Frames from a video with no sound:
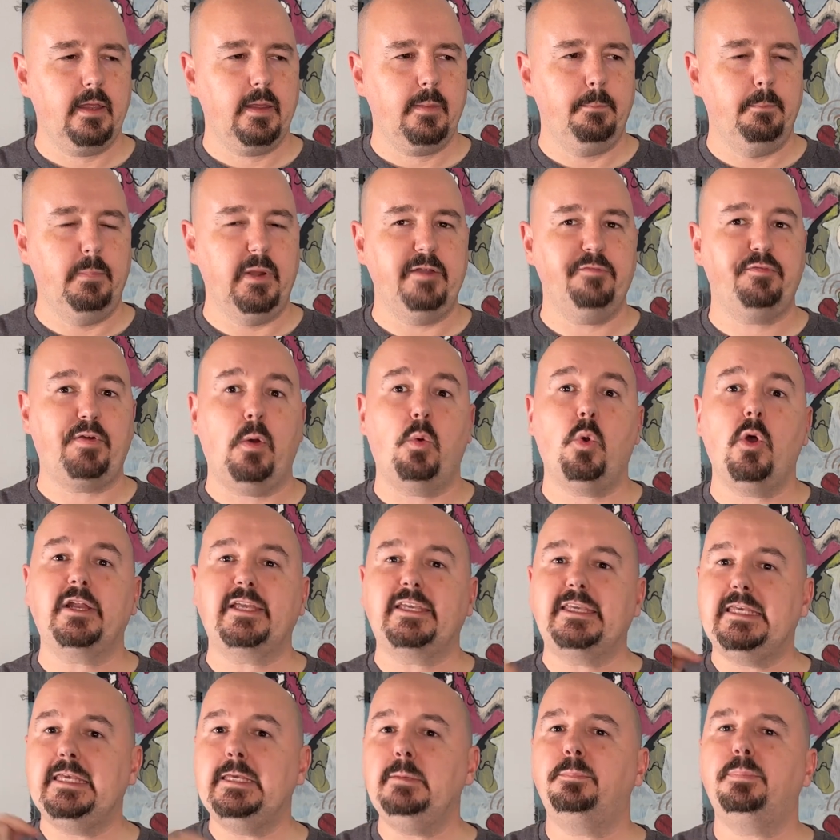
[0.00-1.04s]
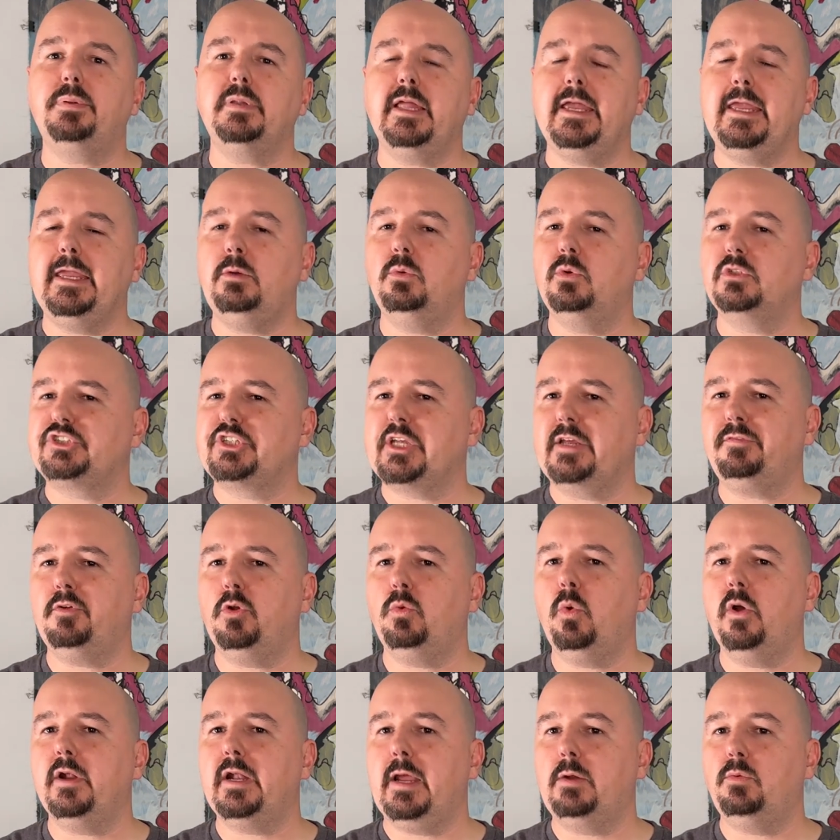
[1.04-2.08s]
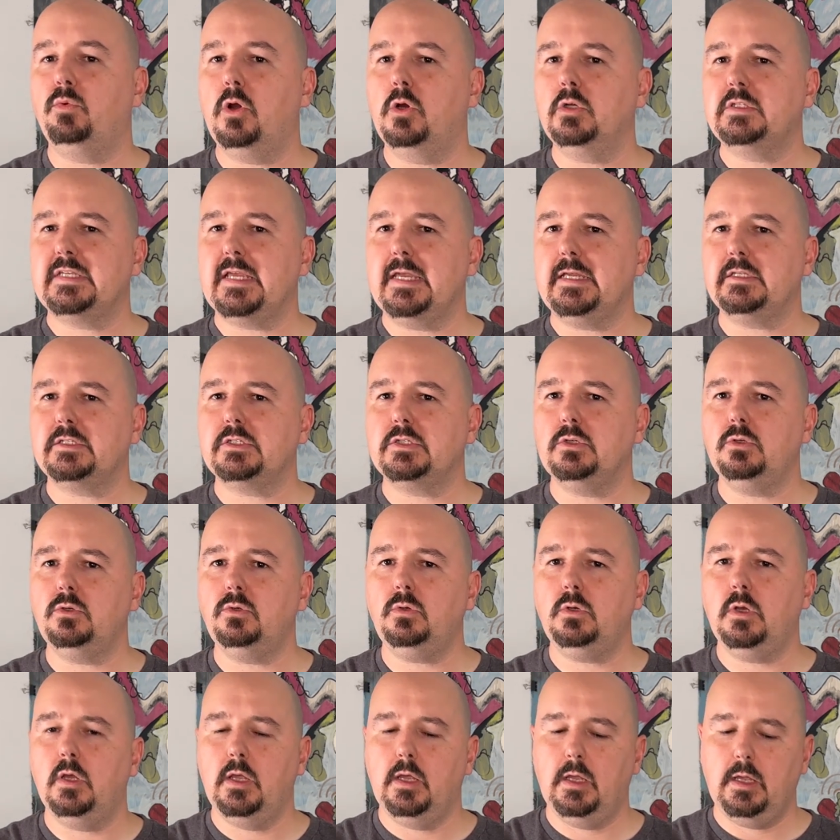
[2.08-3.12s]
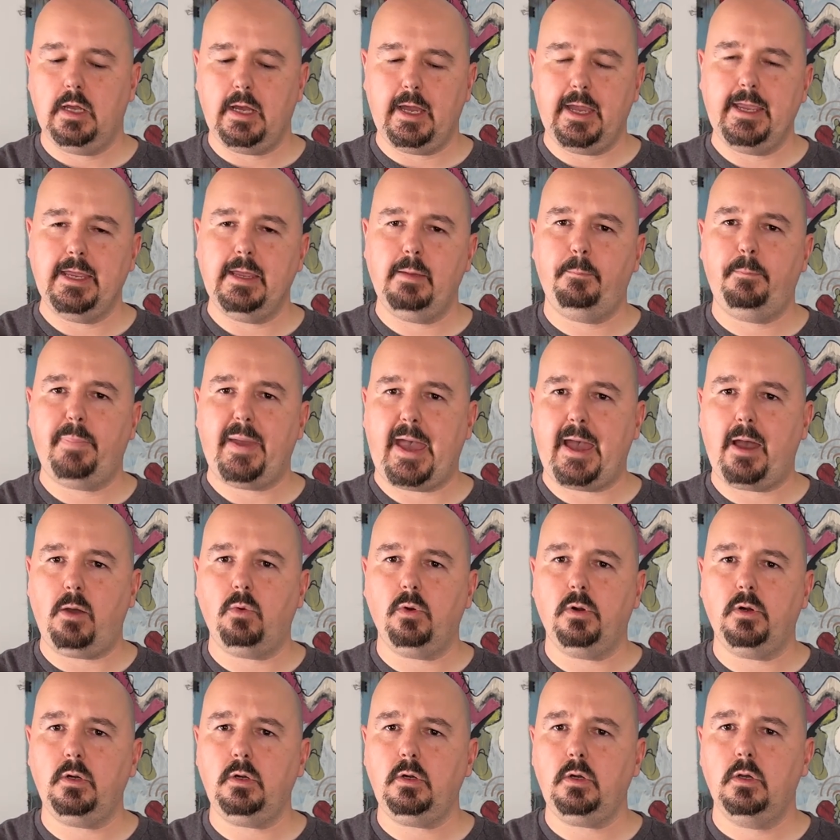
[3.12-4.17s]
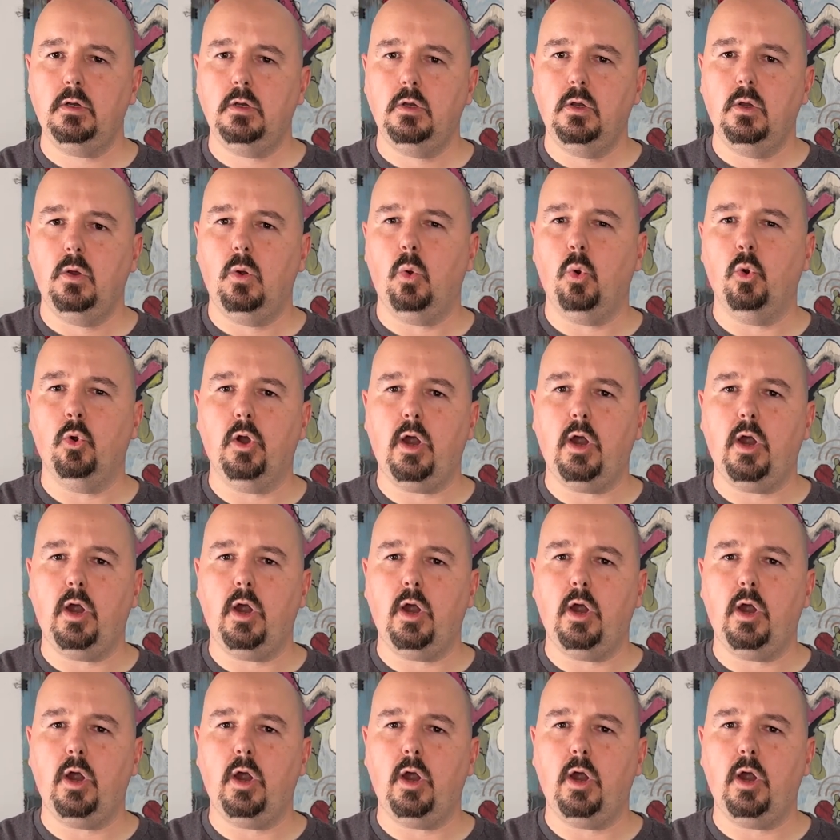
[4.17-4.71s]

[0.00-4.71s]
But if I want to keep playing whichever one I rotate to, I hit power or